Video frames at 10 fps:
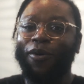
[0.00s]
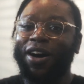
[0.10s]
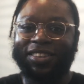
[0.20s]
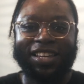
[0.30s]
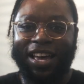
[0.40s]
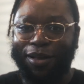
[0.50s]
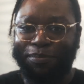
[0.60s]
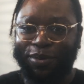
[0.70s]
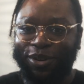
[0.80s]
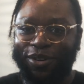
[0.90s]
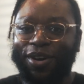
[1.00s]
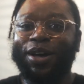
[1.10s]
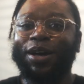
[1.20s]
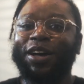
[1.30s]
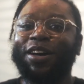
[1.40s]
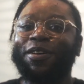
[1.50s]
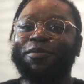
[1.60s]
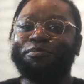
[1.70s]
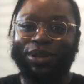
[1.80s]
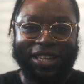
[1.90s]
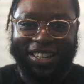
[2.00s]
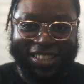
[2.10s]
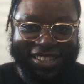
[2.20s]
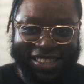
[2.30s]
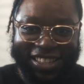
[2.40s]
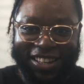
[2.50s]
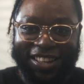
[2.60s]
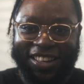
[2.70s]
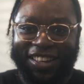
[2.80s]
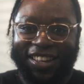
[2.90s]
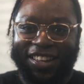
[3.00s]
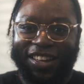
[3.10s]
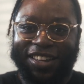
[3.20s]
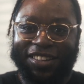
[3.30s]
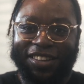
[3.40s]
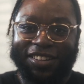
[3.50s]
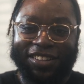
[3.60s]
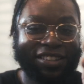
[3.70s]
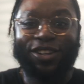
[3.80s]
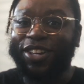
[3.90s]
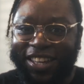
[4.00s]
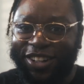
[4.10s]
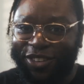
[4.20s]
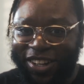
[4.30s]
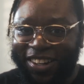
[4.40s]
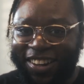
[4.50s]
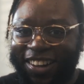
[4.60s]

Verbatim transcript: want to help you please look into it